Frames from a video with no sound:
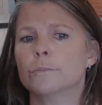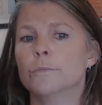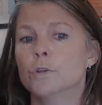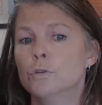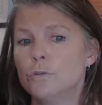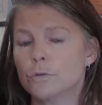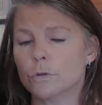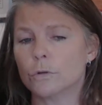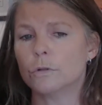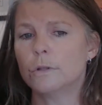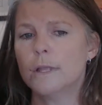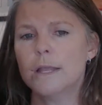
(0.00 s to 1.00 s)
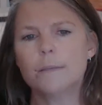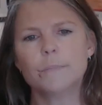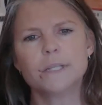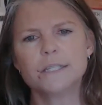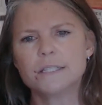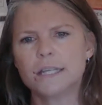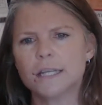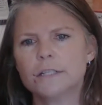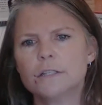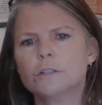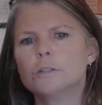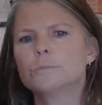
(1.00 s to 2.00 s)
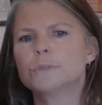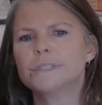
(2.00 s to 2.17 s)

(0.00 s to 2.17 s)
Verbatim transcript: term neutral, but his technical